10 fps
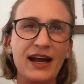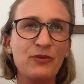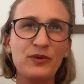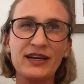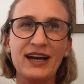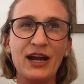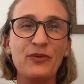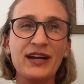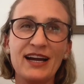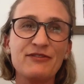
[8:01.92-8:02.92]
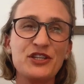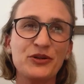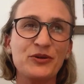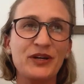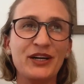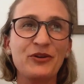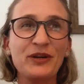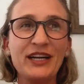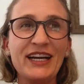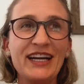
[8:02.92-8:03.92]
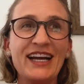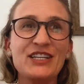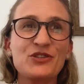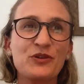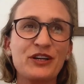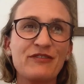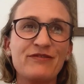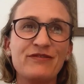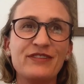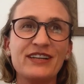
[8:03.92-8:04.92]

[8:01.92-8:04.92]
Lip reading: I would have to agree and sort of,